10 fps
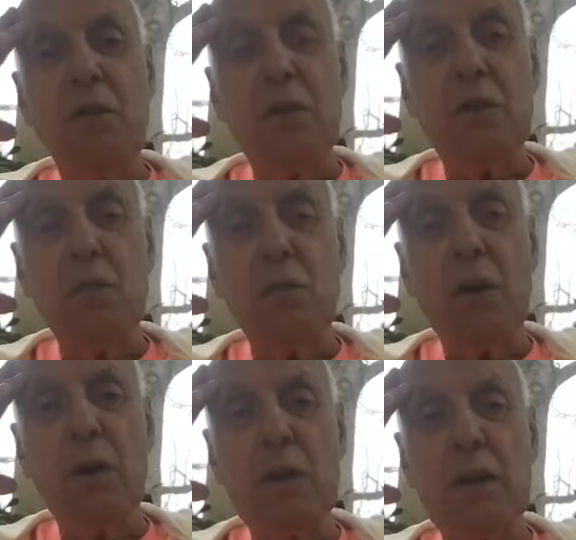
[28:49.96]
for it to
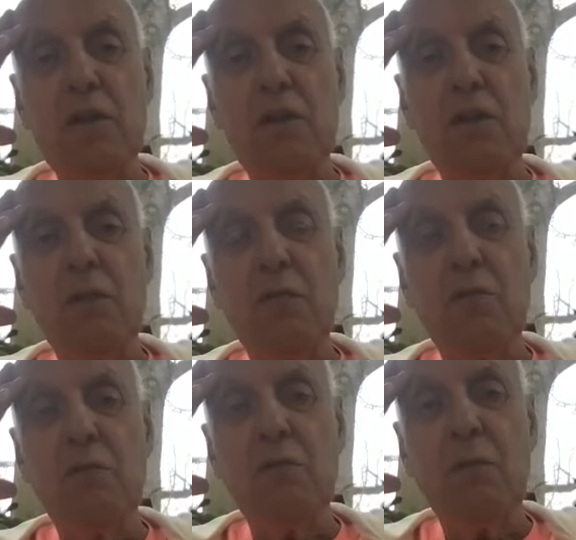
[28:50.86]
work is this:
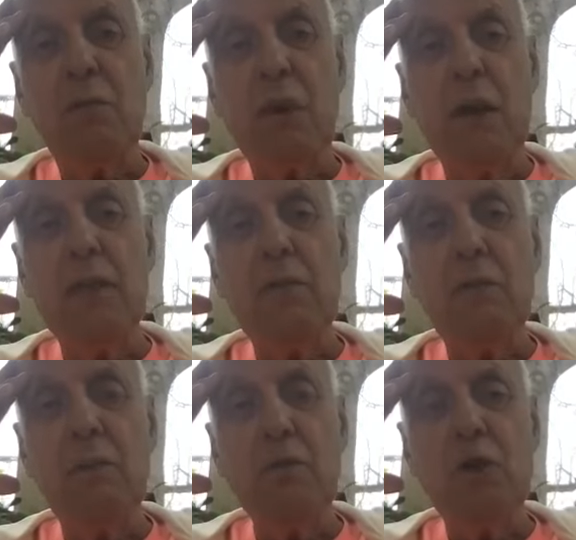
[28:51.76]
refrain
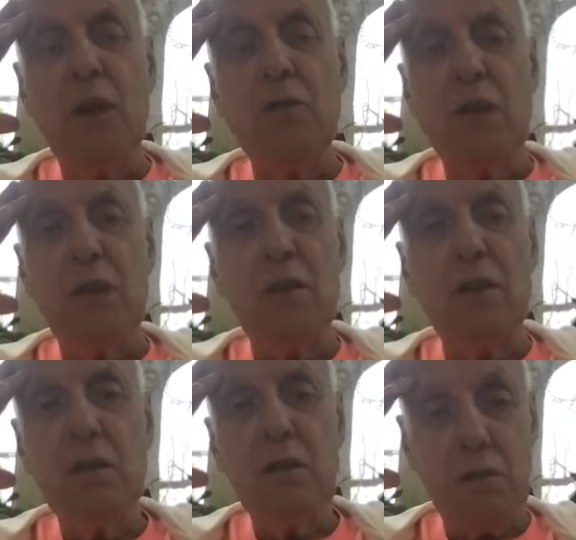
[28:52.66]
from
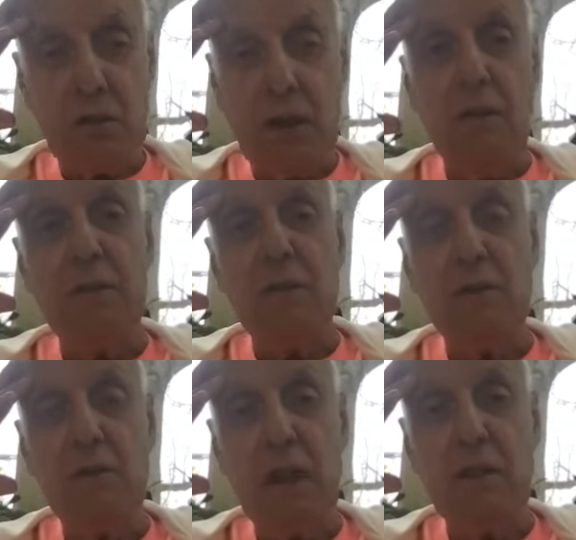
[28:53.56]
judging yourself. In
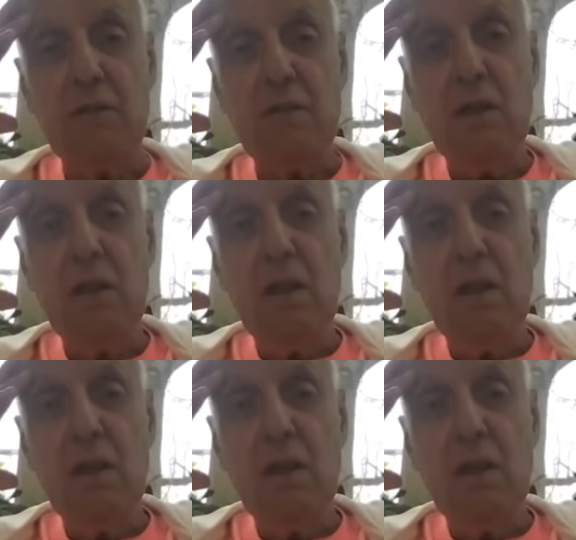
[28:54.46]
this case,